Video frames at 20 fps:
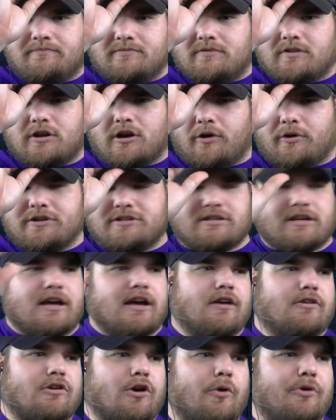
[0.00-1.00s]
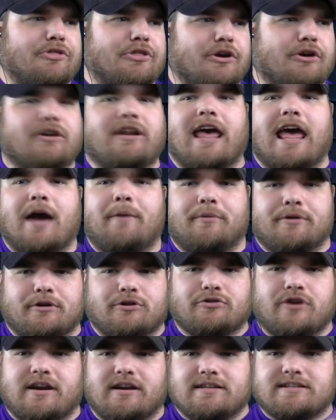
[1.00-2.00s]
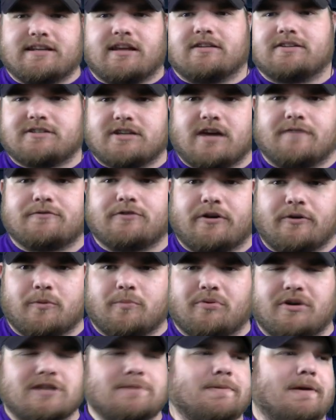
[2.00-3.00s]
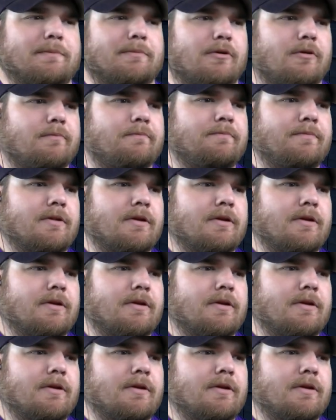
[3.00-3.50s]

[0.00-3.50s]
You can always go with a good hat trying to sell stuff, trying to impress people.